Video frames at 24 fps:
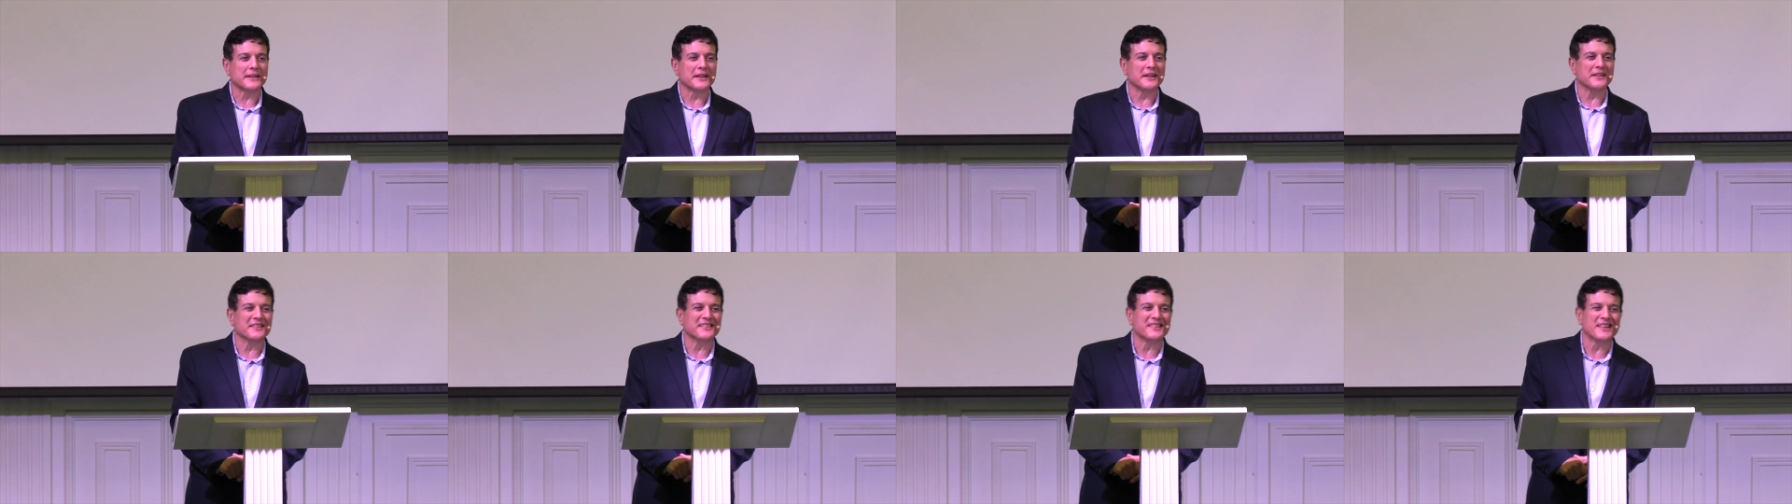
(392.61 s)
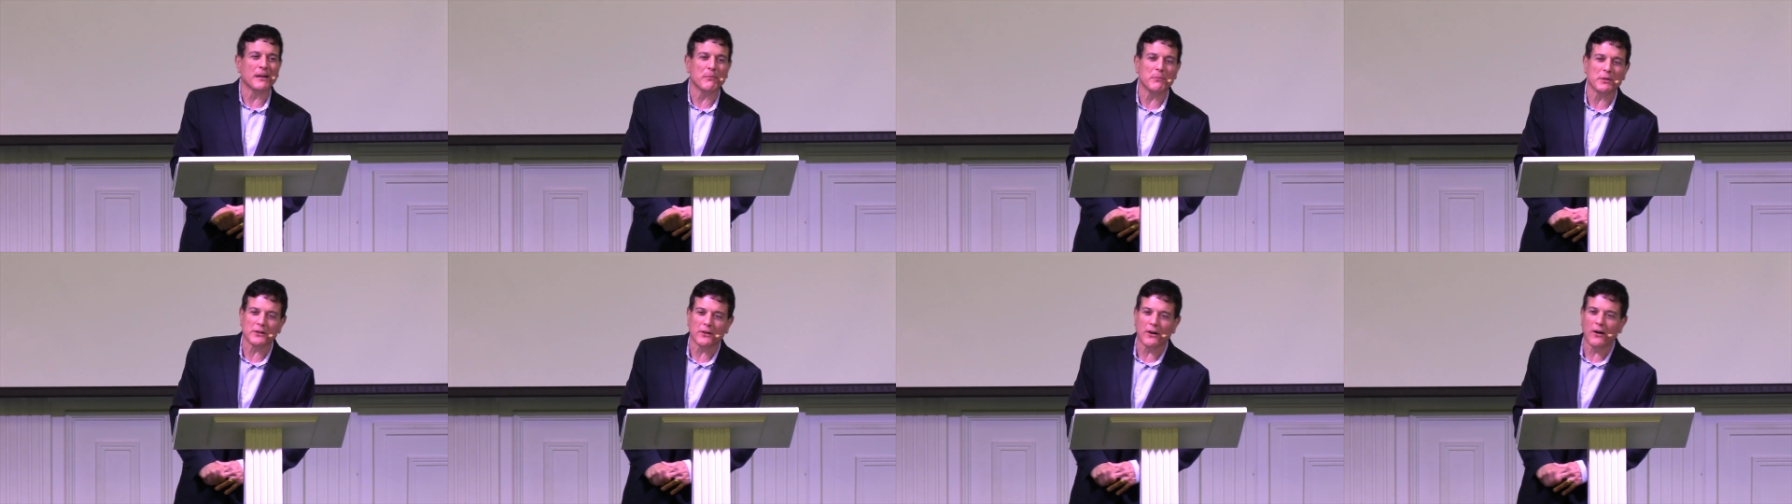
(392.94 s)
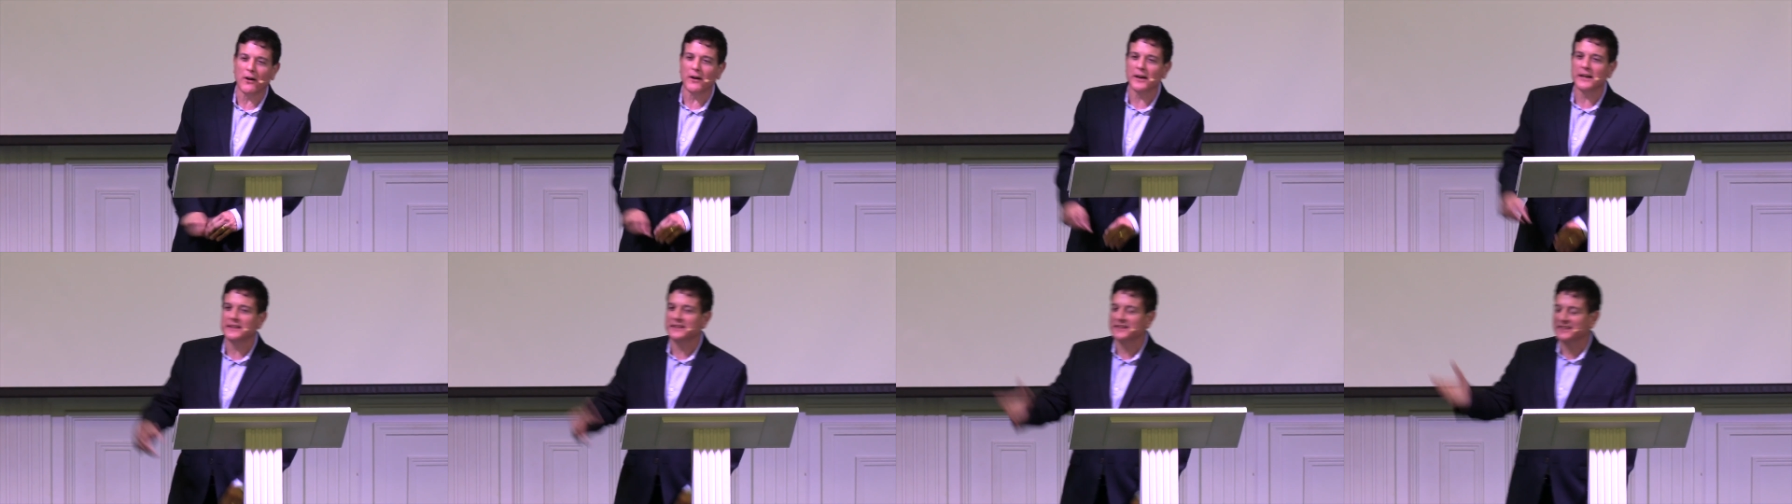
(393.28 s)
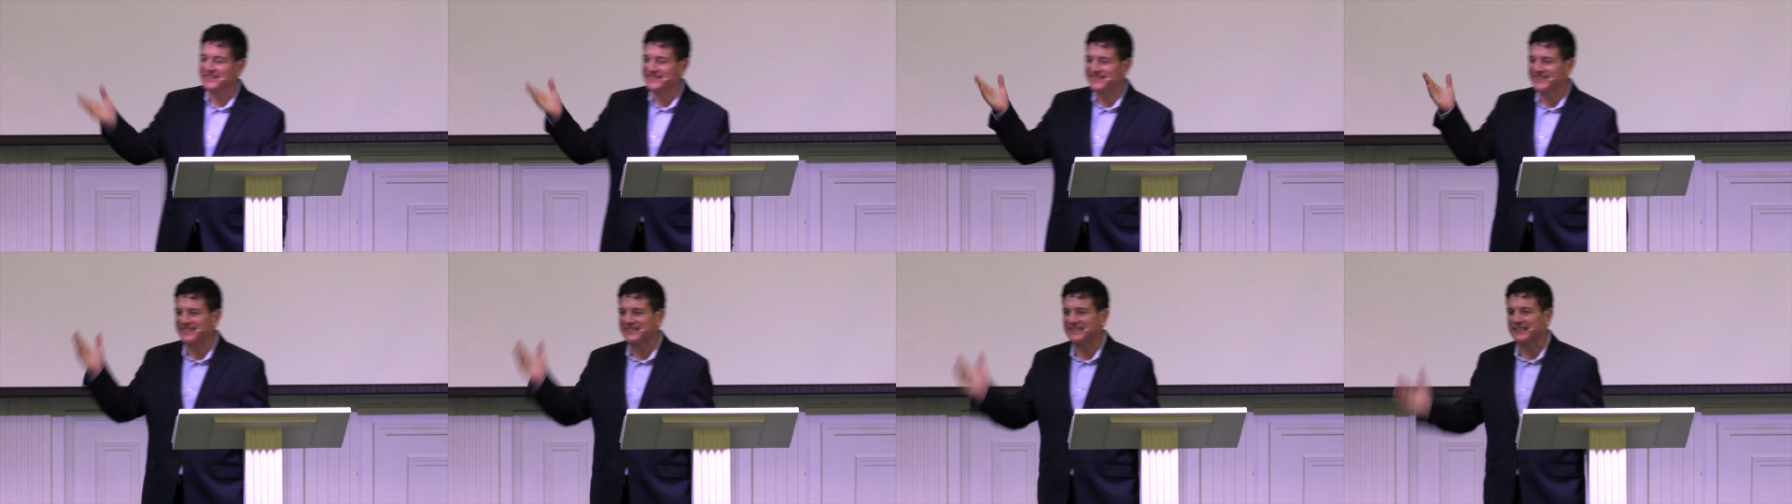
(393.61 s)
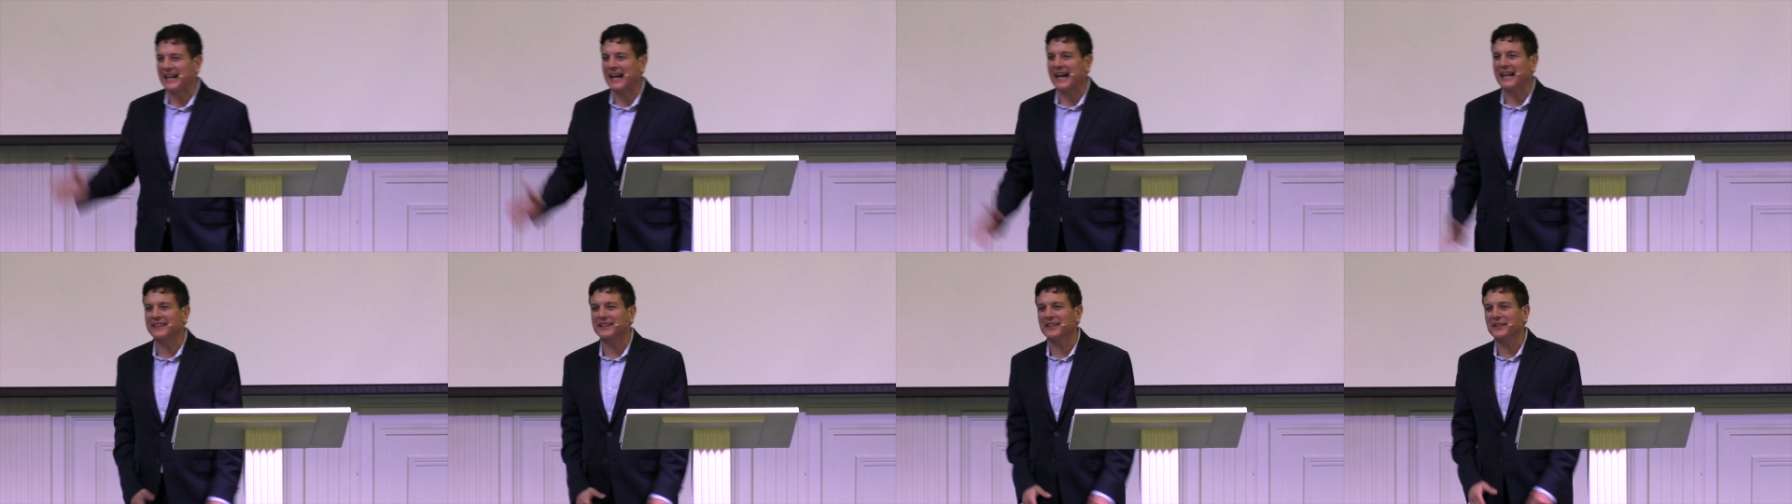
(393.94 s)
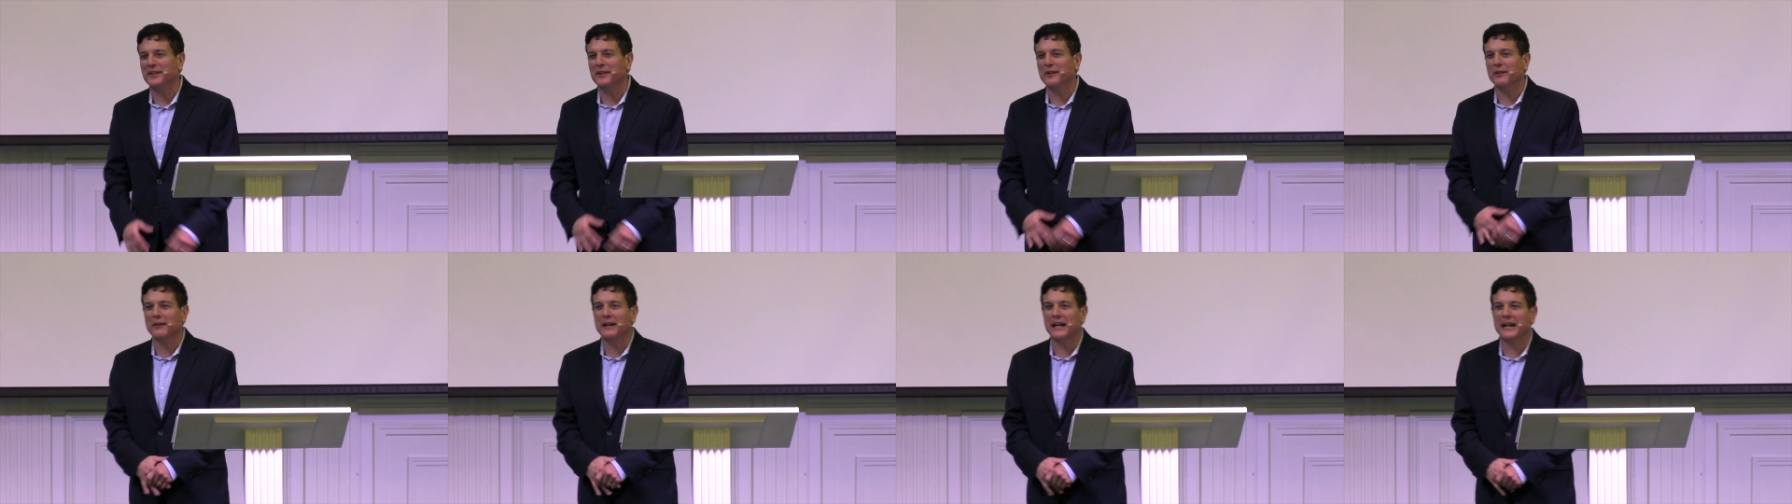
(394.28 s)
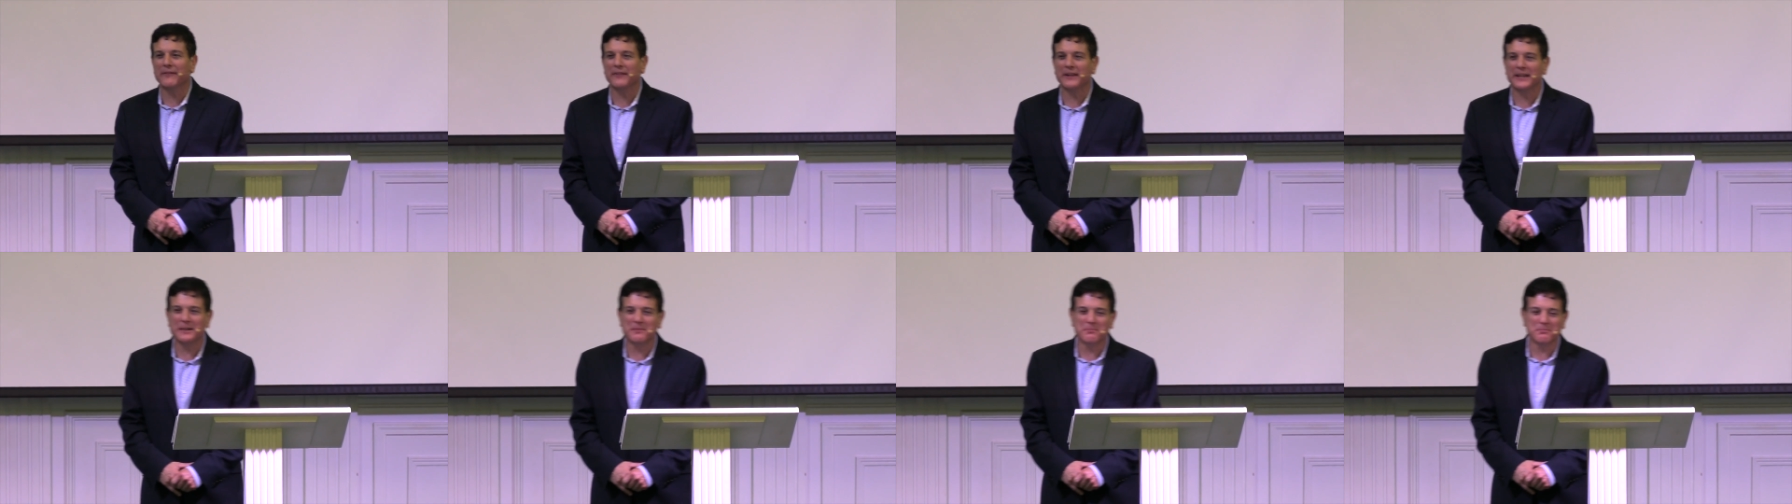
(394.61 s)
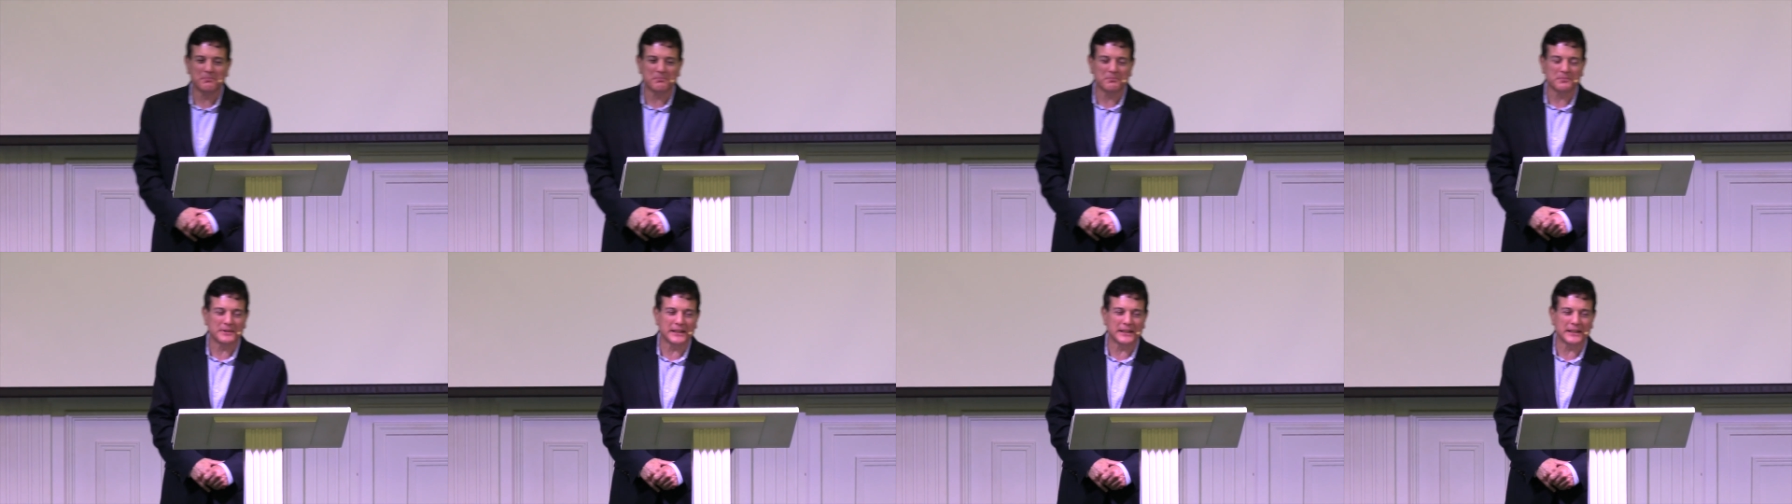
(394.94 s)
can come along and just decide that you don't have any,